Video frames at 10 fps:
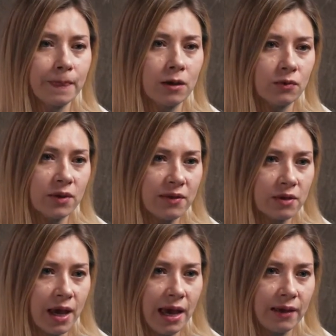On the
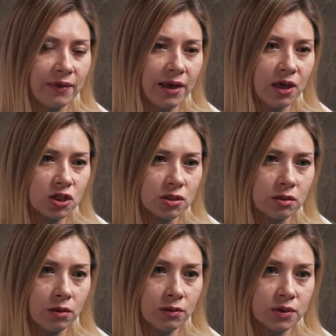other hand,
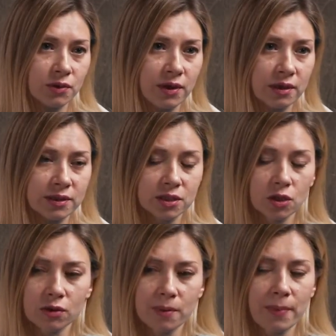agents also, they are
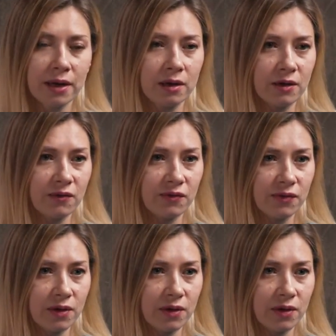so competitive.